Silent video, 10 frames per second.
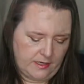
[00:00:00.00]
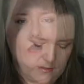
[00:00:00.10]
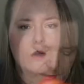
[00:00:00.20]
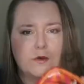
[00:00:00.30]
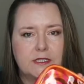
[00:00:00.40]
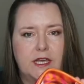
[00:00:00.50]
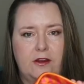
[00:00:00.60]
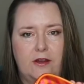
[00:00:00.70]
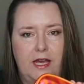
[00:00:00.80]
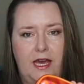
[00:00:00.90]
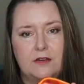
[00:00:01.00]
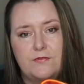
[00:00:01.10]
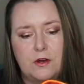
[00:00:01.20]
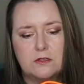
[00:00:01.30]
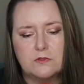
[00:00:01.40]
I always carry
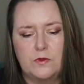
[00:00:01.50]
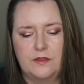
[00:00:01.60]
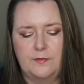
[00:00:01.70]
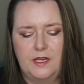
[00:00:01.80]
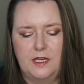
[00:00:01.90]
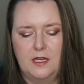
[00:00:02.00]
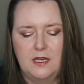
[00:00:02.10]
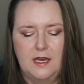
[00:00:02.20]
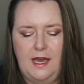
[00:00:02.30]
headphones with me,